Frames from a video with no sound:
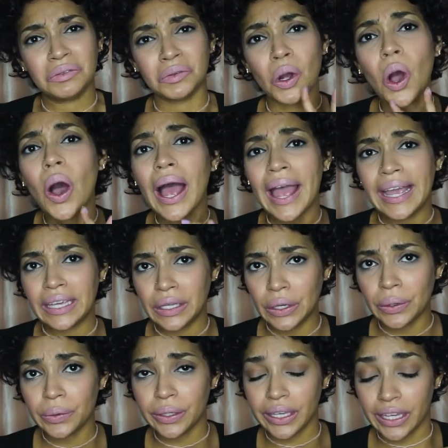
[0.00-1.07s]
raw egg
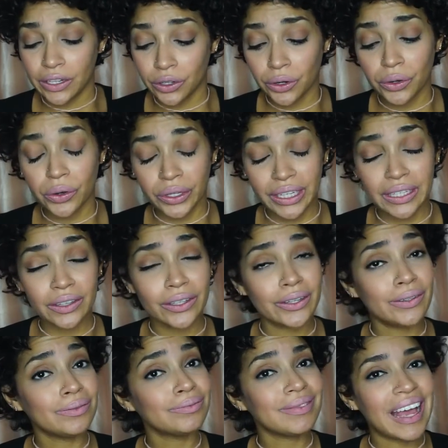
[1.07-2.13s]
yolk in your
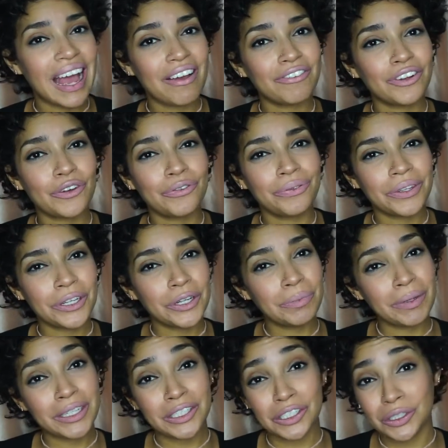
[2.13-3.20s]
coquito, have no fear,
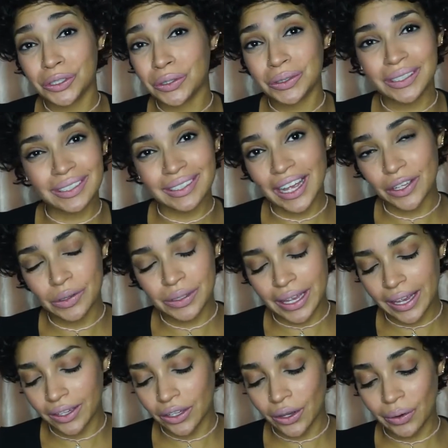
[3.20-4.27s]
because your girl does not use
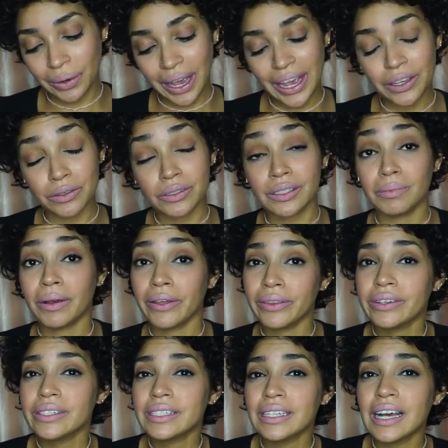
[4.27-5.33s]
egg yolk. I use some
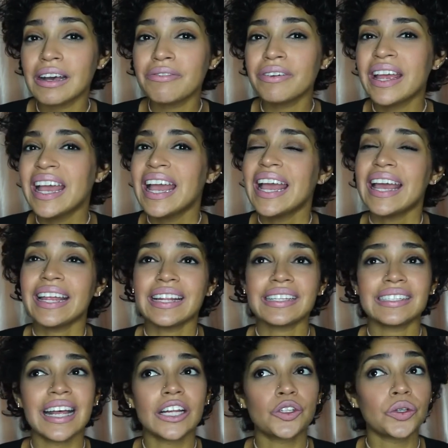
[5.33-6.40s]
other stuff. It is
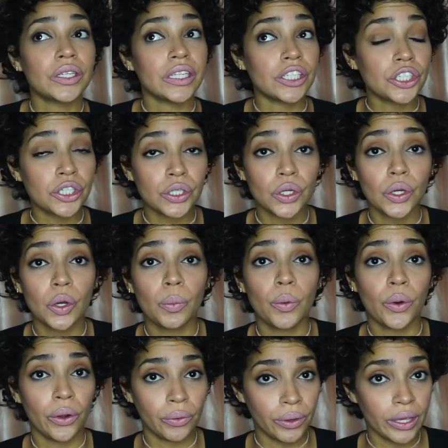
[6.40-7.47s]
not traditional
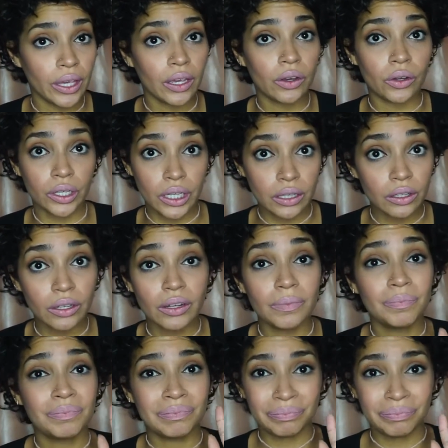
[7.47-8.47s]
Puerto Rican coquito.